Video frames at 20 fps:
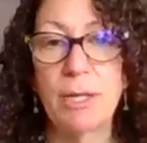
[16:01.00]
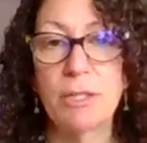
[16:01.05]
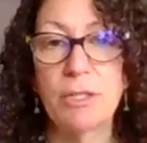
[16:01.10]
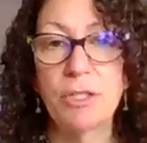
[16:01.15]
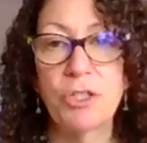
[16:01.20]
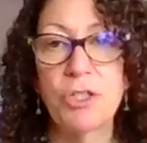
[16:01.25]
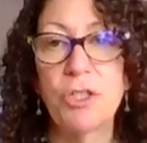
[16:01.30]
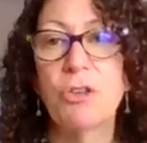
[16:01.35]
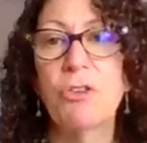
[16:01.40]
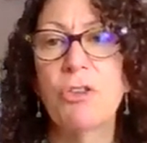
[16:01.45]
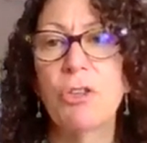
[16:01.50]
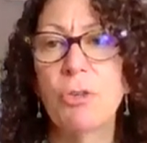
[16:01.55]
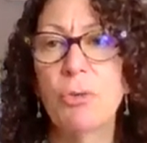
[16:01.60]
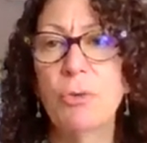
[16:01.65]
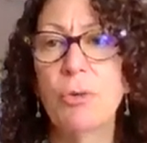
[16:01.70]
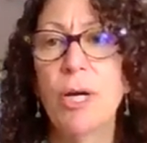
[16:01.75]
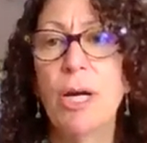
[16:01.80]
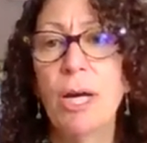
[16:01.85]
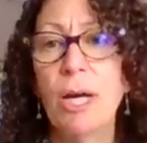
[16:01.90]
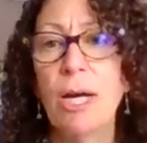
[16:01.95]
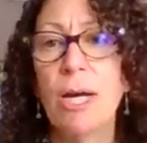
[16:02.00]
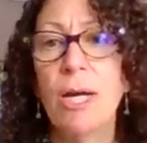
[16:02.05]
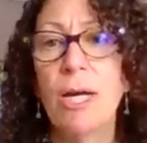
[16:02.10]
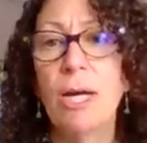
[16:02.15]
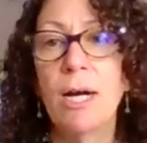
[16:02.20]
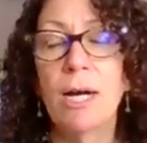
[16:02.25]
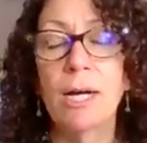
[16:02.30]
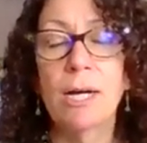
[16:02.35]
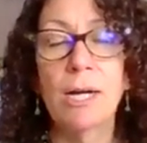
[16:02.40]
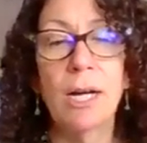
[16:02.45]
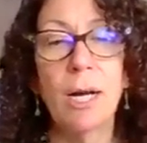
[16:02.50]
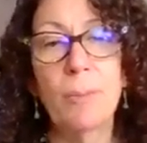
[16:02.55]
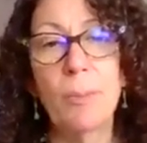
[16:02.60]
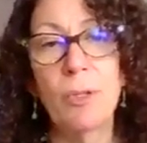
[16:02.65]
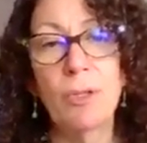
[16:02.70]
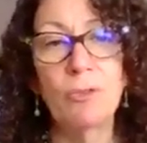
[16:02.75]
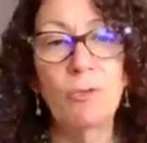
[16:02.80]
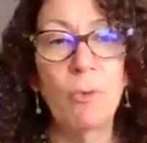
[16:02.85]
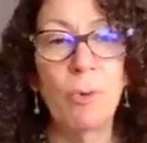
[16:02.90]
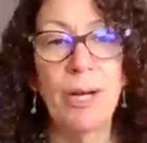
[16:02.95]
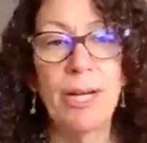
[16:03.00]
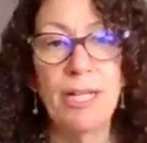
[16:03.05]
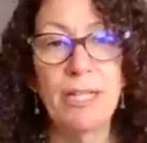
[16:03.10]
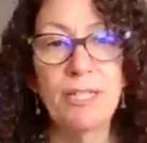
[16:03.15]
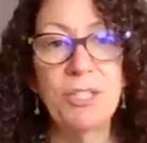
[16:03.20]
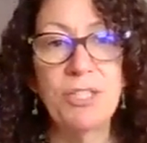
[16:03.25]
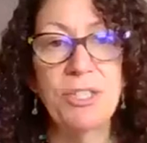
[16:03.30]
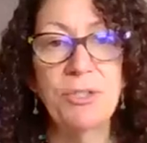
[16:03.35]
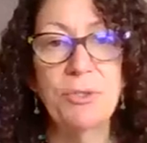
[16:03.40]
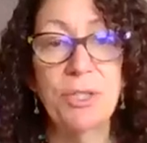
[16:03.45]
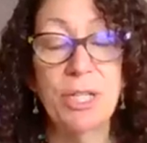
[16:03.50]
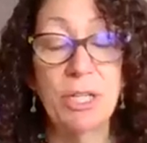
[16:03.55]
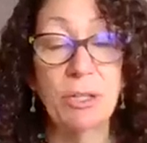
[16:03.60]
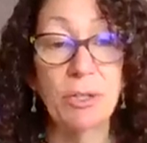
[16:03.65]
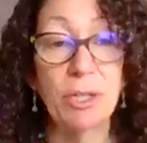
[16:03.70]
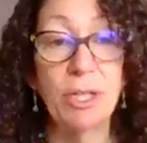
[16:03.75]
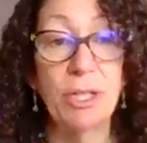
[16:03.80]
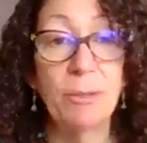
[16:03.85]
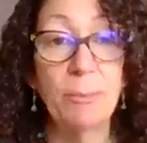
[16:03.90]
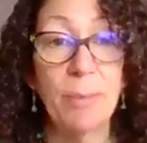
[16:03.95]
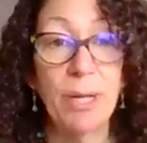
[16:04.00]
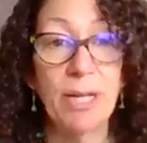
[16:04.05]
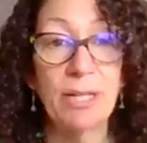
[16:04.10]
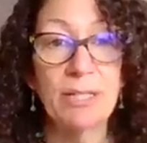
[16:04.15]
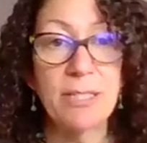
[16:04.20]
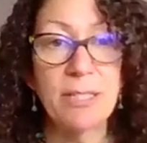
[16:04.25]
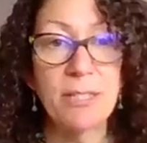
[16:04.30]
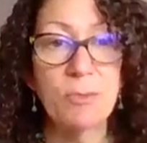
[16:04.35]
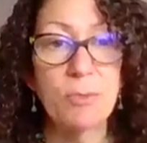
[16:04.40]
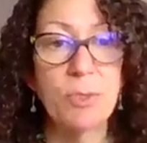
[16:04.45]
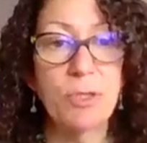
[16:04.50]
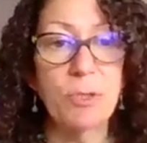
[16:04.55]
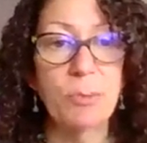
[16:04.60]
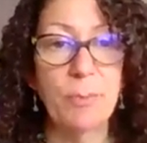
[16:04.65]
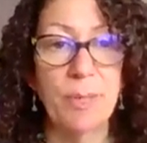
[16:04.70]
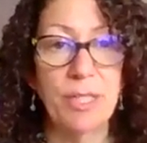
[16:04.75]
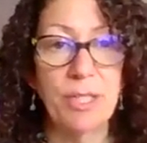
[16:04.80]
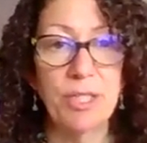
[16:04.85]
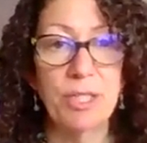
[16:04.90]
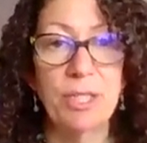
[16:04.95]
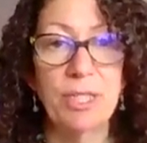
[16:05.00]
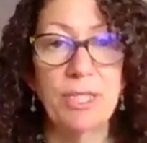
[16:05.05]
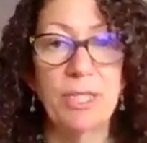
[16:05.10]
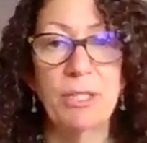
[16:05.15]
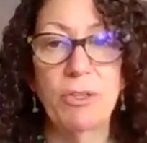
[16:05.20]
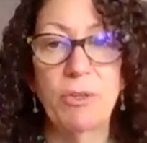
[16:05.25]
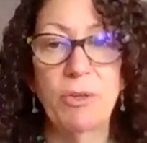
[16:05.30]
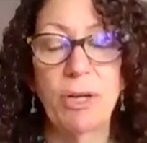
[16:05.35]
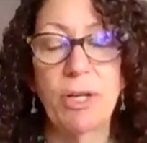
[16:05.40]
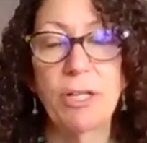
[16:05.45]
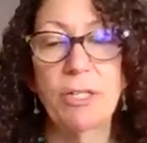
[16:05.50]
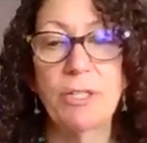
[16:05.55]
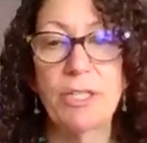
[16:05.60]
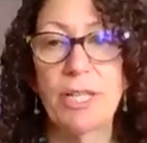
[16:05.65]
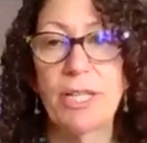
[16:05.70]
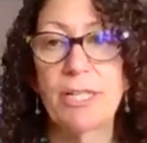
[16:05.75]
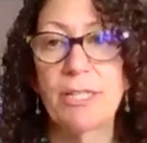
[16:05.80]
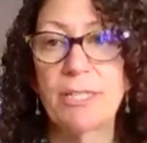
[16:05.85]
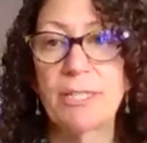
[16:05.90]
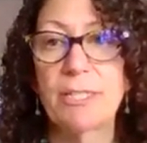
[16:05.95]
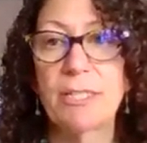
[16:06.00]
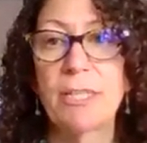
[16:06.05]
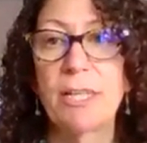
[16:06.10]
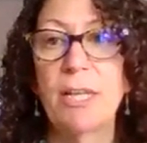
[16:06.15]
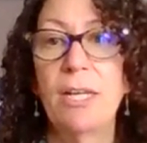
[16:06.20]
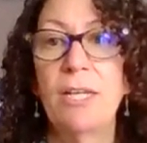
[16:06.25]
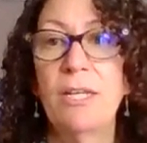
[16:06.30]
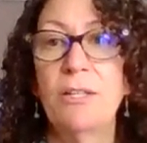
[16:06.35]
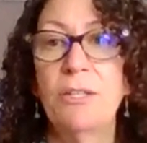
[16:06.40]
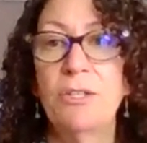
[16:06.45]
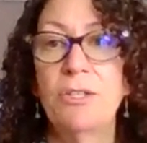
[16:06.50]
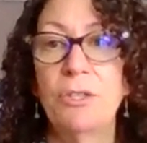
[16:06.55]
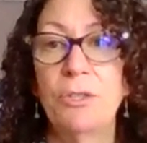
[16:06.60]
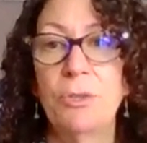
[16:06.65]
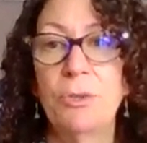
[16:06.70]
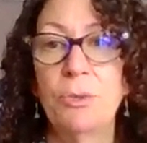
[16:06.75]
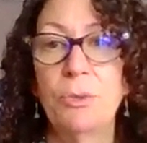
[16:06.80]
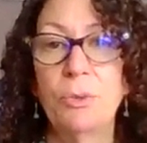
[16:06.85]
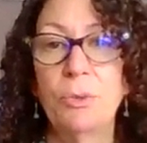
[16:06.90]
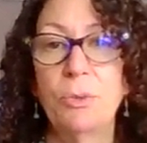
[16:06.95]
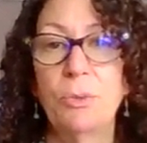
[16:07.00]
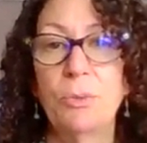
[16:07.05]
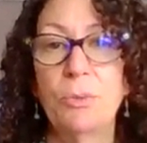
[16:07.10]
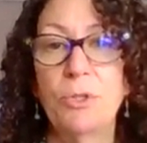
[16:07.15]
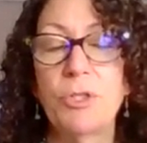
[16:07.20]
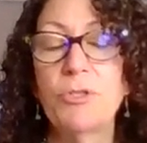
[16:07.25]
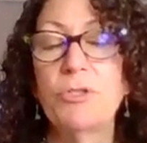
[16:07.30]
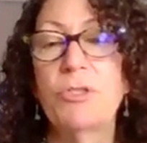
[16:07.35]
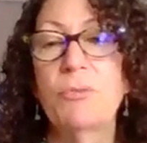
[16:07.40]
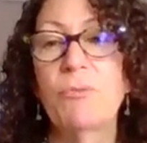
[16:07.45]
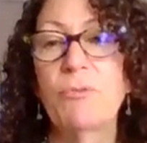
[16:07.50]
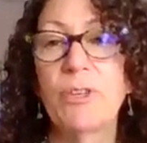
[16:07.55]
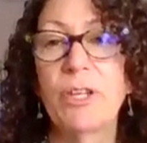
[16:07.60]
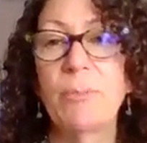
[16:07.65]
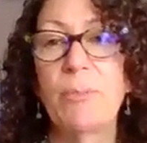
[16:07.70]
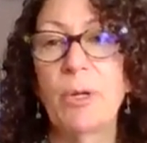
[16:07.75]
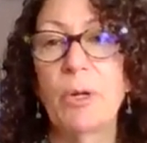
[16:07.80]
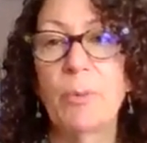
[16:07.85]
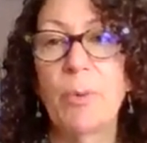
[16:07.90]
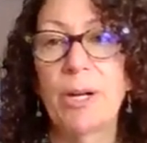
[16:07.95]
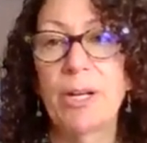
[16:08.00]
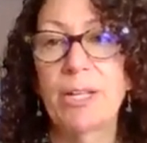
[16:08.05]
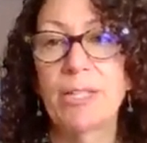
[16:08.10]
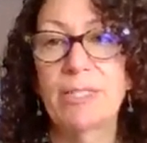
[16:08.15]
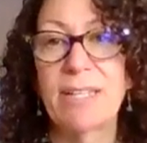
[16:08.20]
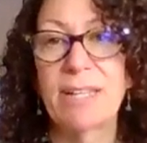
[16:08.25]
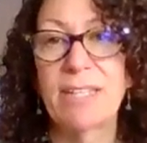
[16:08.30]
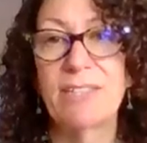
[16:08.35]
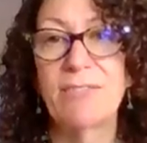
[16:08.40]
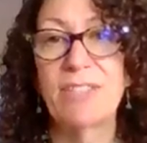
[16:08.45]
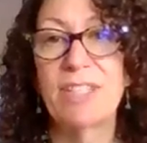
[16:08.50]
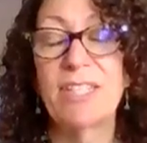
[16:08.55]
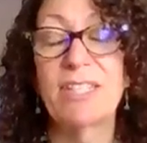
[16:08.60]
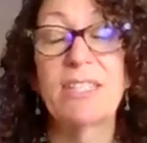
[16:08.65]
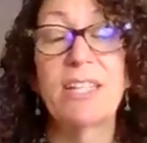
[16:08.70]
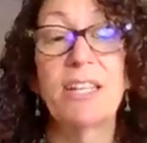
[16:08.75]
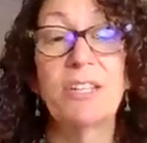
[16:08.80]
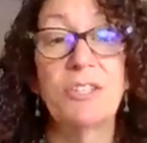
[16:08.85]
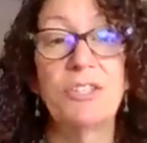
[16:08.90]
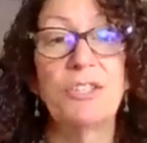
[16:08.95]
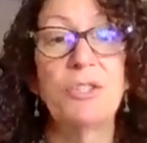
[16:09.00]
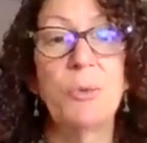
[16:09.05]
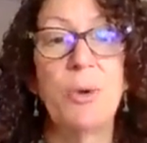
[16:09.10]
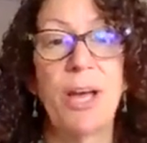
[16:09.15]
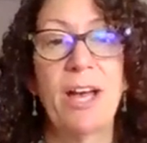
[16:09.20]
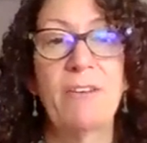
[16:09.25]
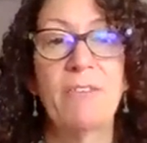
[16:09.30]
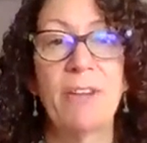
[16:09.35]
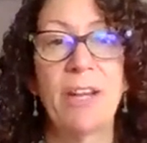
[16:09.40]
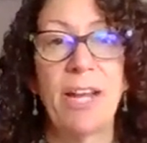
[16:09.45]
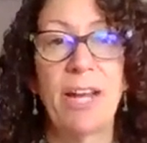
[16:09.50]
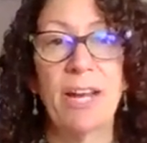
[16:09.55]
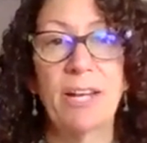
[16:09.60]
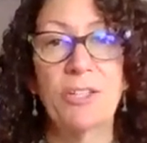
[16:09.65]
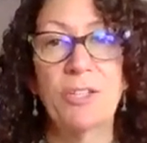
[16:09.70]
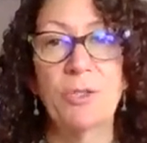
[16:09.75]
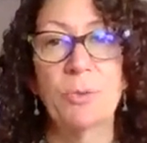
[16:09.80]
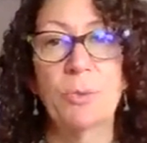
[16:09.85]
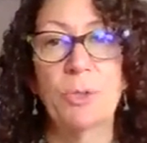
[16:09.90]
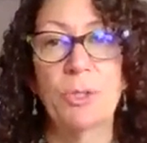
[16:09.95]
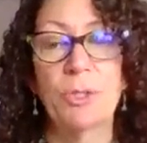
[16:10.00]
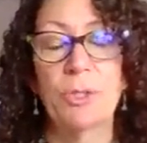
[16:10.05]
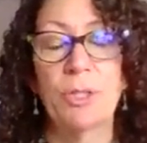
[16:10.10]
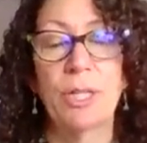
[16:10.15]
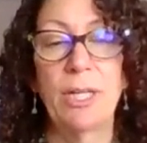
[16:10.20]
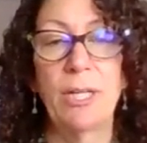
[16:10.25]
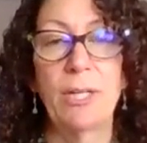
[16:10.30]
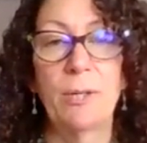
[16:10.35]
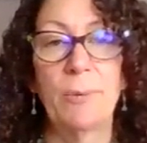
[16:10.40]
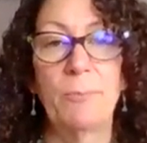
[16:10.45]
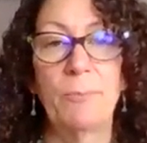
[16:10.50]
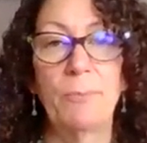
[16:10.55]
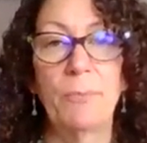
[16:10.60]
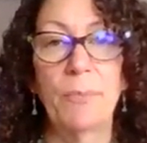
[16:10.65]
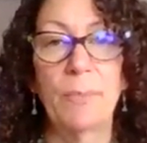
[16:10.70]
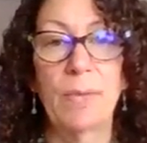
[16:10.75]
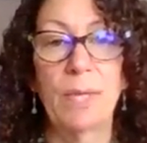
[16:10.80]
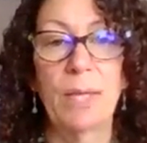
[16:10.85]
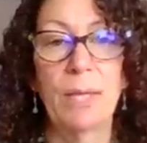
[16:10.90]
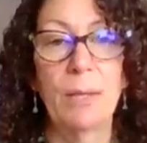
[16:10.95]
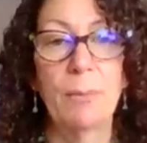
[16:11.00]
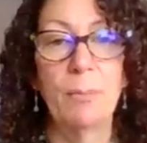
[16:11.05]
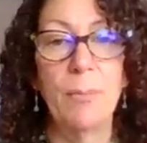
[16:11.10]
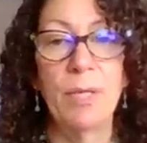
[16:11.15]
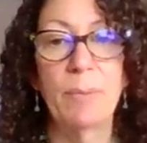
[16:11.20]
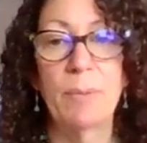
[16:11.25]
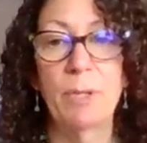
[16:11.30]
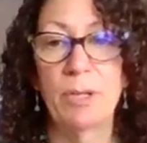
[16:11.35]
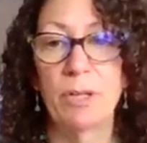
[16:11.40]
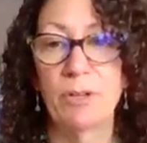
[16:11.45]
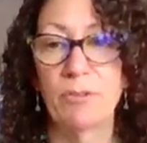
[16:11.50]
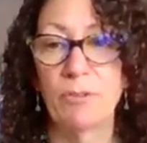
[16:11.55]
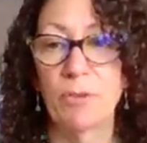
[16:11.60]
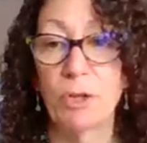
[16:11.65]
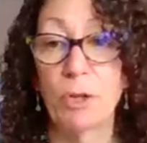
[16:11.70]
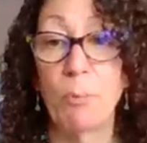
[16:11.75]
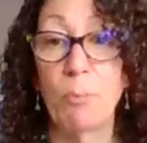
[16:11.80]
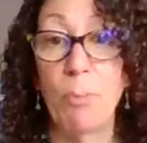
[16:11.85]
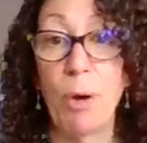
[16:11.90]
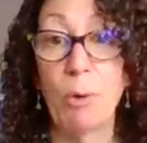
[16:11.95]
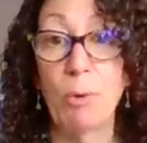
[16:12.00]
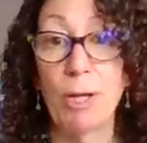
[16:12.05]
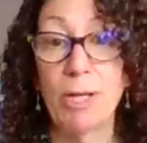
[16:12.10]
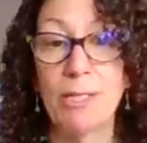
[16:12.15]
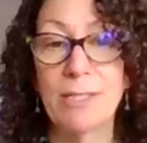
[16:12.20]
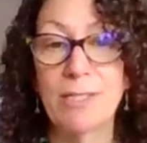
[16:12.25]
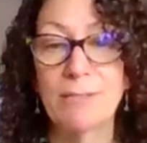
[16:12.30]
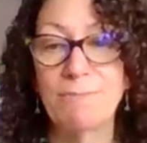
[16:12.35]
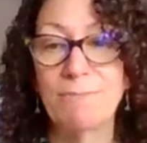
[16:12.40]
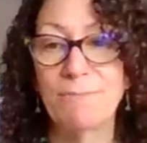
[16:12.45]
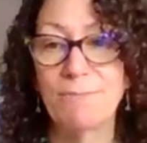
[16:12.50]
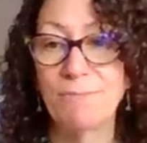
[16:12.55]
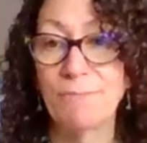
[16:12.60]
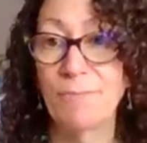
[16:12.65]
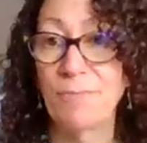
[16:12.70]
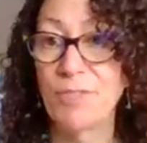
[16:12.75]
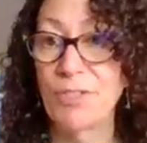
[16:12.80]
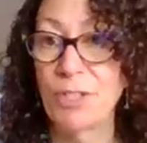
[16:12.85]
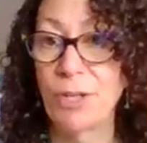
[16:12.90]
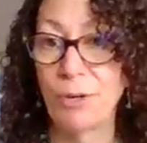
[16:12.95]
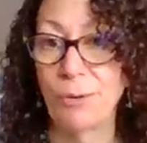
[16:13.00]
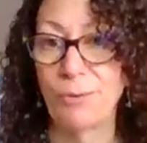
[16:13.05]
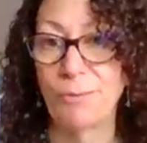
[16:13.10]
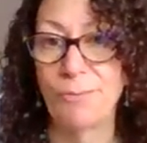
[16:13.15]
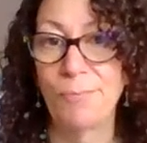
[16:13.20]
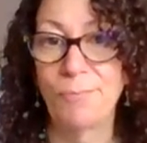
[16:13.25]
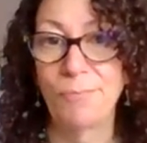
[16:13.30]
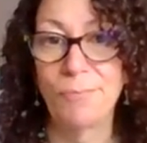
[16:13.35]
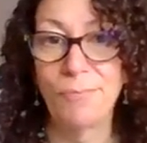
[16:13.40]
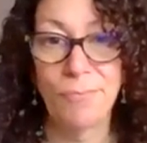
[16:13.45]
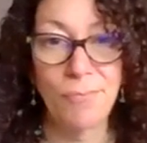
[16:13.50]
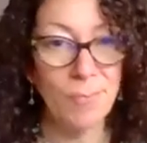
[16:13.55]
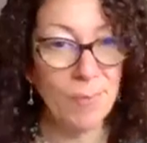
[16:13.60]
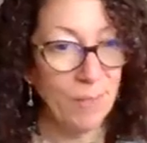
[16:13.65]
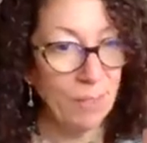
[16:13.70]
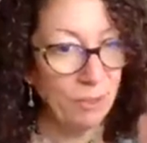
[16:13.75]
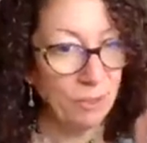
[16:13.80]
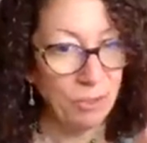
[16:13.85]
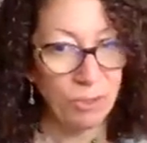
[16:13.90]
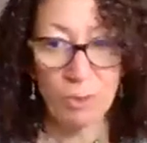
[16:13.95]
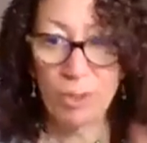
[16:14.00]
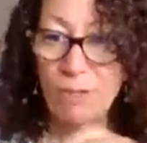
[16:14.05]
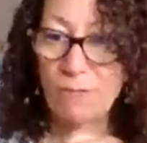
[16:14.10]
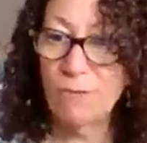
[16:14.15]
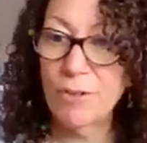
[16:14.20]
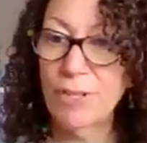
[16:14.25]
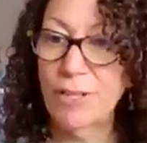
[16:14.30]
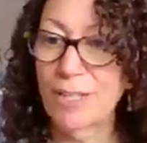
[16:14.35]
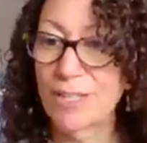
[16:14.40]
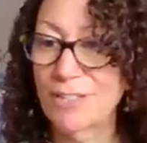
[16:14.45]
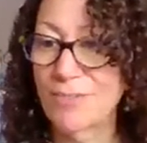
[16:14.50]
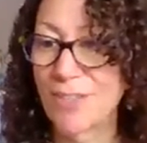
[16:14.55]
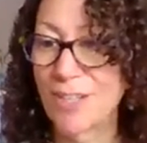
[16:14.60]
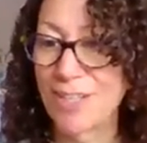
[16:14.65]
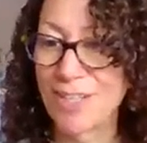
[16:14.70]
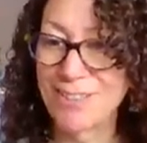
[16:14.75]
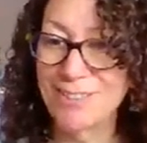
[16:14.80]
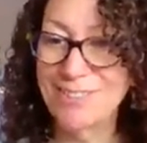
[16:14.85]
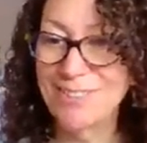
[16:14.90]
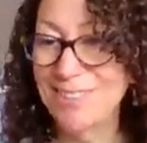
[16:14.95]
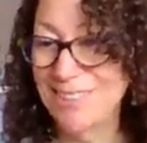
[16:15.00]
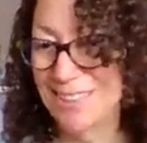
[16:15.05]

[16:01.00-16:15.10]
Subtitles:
show you a couple of ways to use Elkanon boxes, which are mentioned in the O'Connor text, to do some phonemic awareness activities that do have an actual manipulative component. So tune in for the next video.